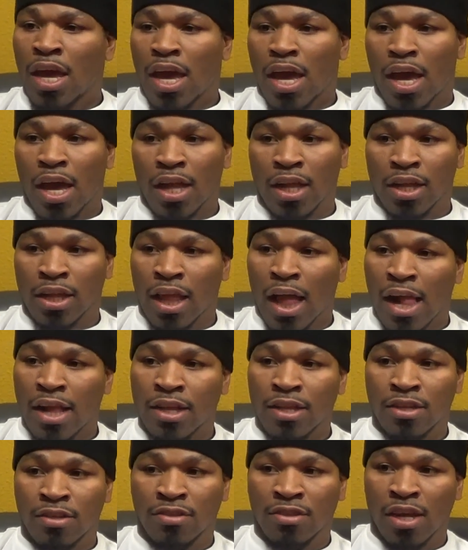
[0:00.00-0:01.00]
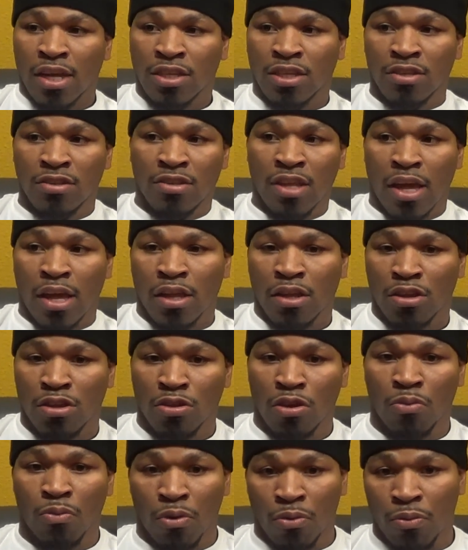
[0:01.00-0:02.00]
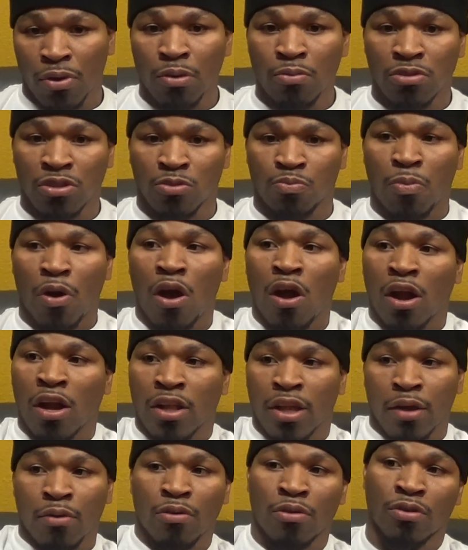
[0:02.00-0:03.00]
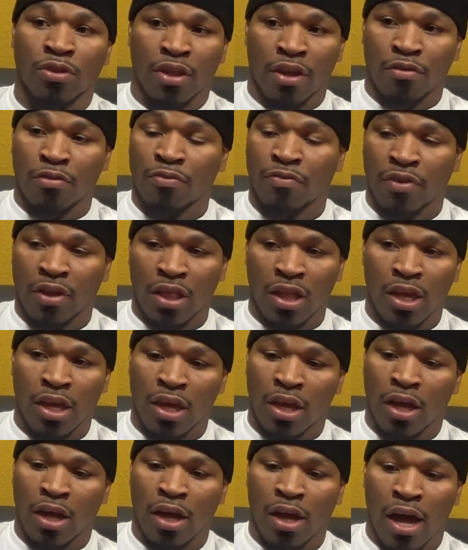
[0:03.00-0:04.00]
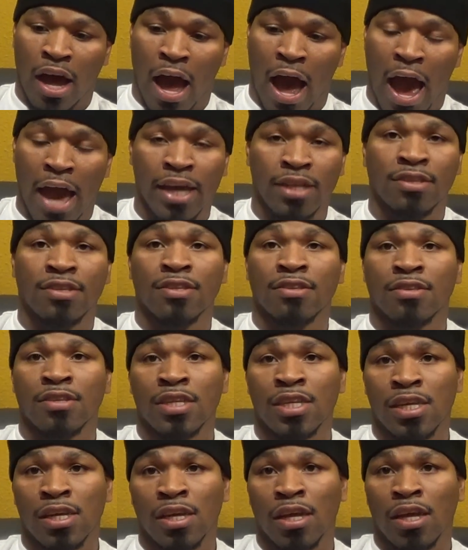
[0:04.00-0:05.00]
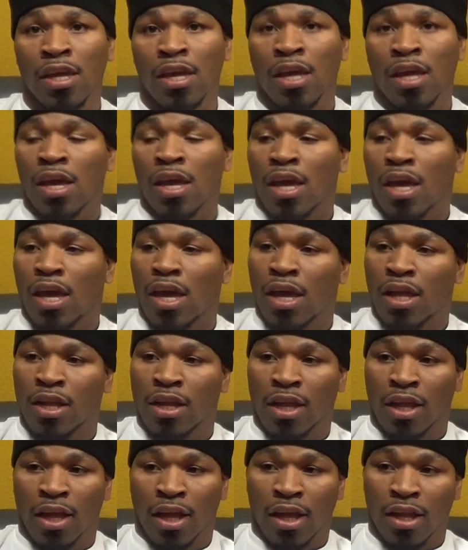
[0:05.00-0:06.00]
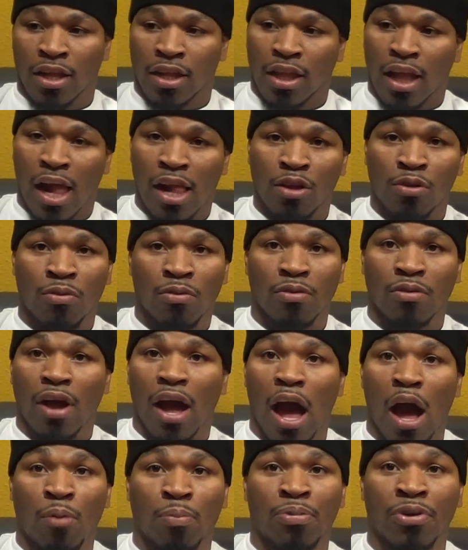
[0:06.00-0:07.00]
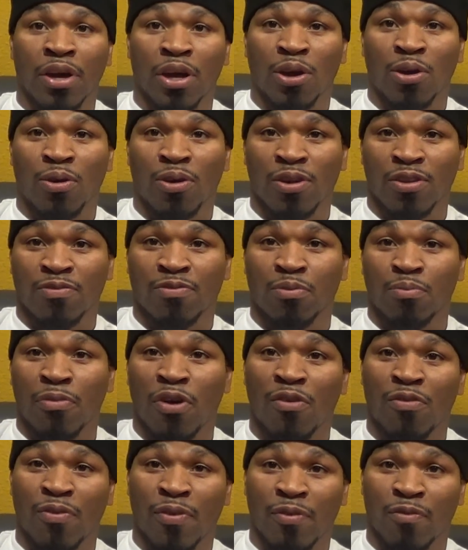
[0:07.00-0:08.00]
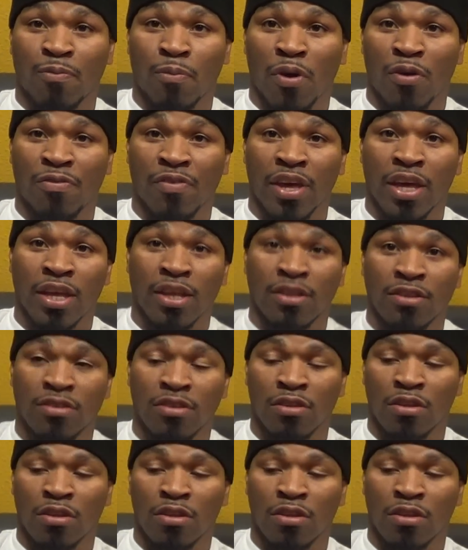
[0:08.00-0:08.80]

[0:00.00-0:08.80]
And a lot of the sessions that you know when we were sparred, they were they were really uh, high intensity and, uh, and, a lot of output going from both both ends.